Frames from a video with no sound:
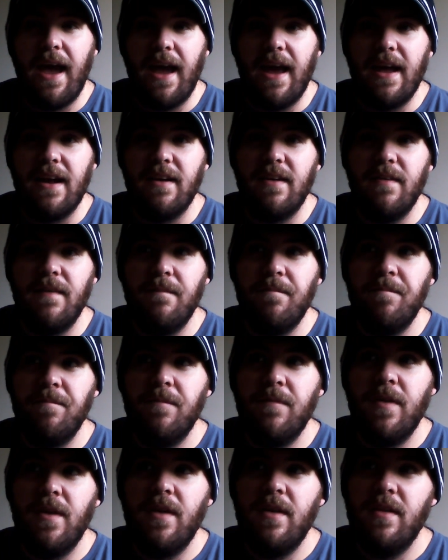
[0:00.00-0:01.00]
and
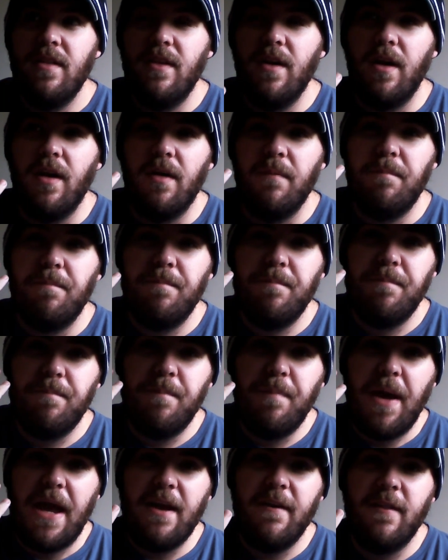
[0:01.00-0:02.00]
the
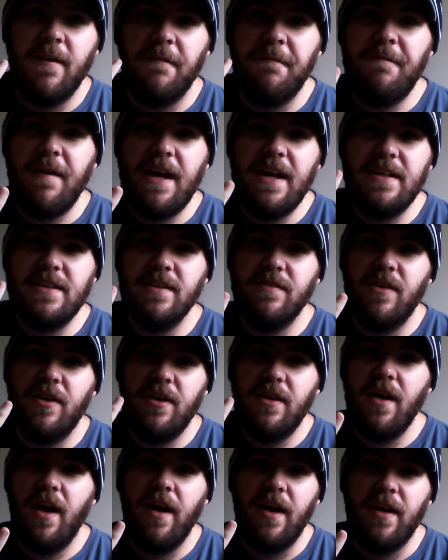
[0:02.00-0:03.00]
the face of
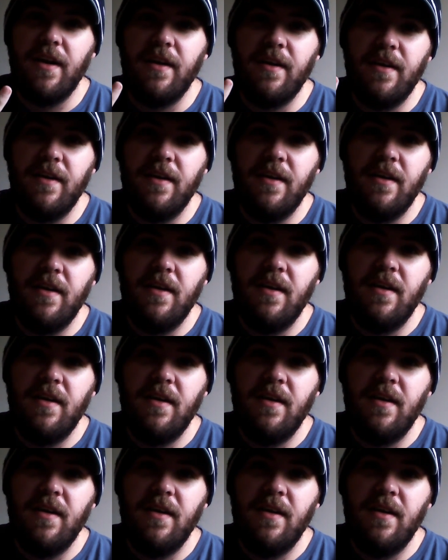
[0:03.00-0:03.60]
the nun